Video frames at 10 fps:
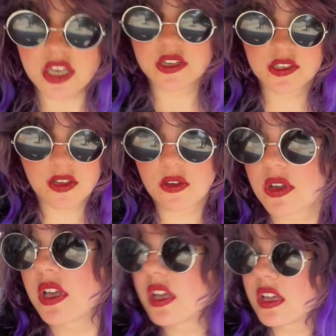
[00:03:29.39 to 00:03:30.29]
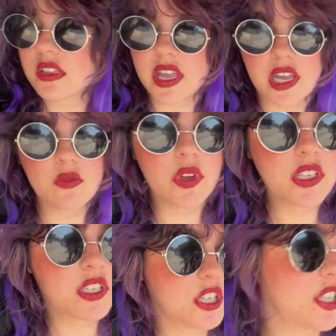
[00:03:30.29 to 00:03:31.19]
So Lan
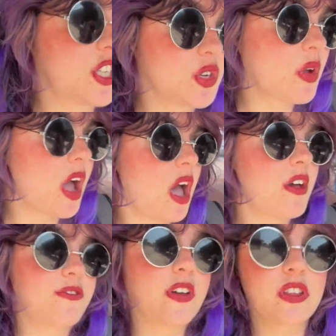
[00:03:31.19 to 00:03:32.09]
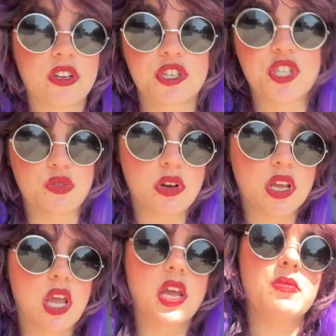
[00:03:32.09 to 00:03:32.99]
wants to do a fun little shooting
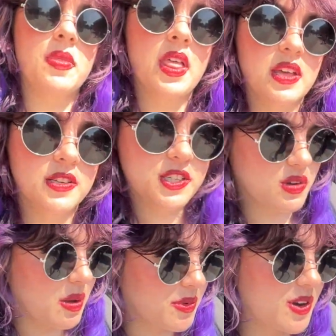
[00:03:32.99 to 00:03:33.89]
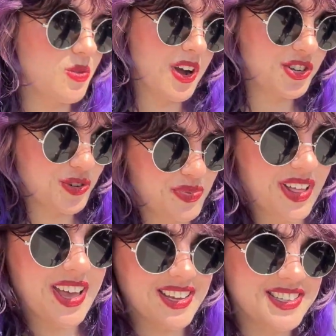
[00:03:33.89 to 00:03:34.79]
game. So I'm gonna watch her
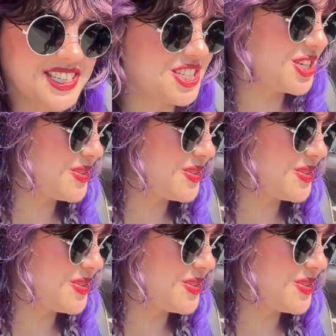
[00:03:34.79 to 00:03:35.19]
play and see if she